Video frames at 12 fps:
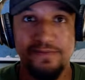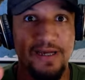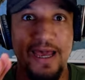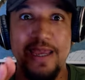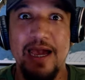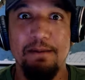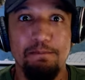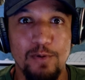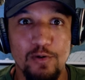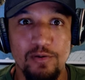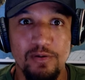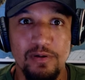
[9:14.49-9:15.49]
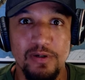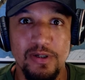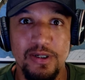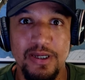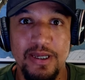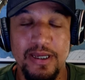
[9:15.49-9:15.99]
I got more.
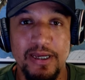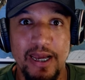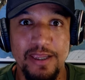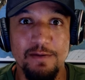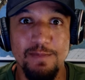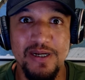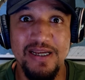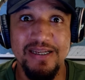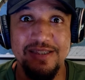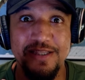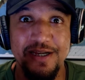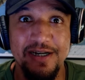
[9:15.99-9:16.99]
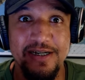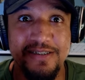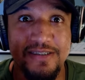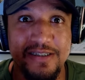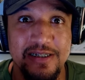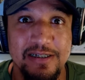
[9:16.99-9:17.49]
Can you believe there is
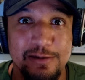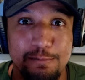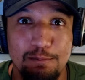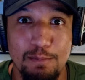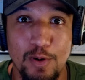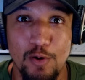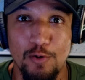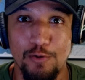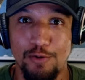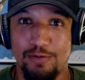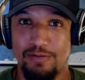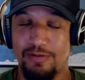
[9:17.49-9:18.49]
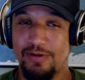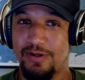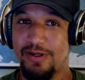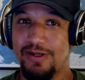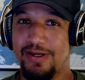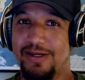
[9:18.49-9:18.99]
still more?
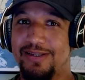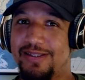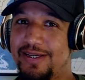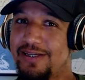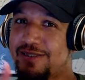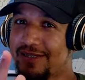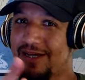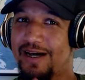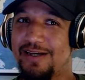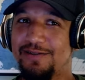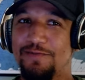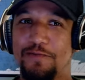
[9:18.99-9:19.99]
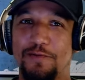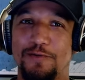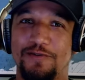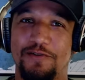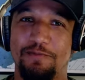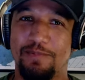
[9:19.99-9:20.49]
This guy is full
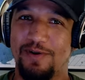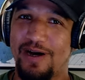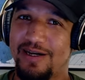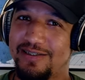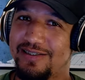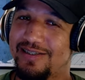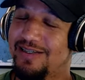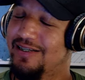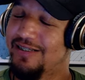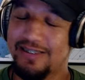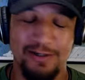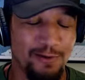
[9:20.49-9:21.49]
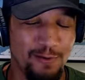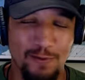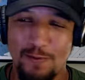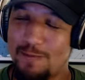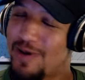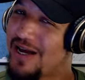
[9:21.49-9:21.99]
of surprise.
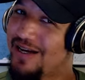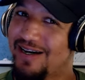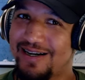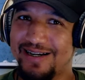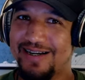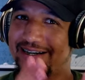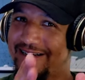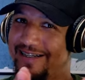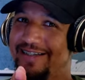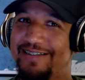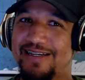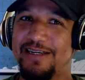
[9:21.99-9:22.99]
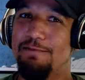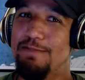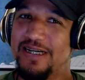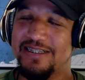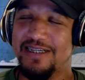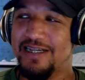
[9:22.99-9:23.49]
Oh my god, it's an
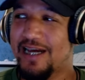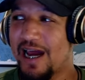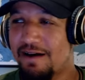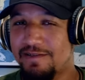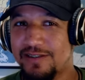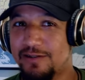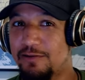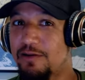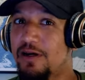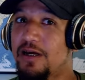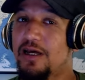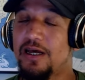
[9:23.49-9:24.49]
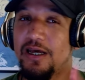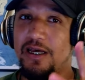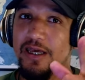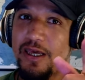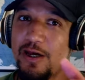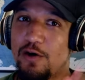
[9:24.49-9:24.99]
amazing character.
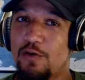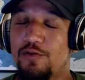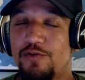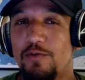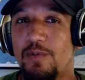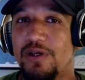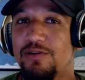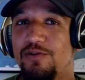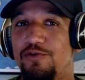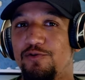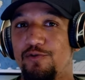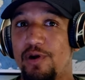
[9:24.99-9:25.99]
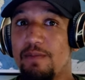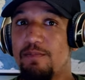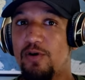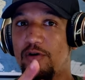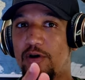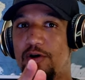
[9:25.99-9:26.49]
He also wants to
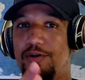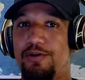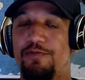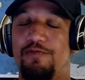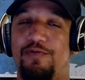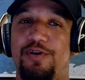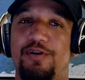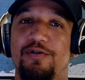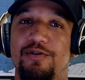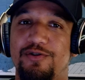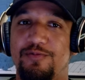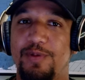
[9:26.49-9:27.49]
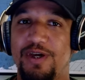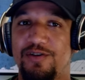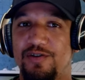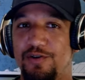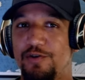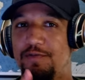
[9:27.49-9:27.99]
tremble on your freedom of
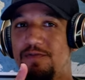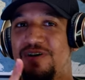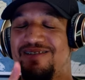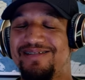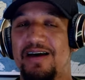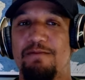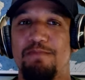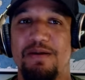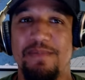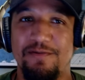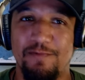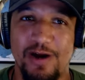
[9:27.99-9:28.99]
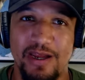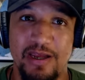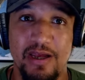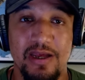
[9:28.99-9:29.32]
speech, on your First Amendment right.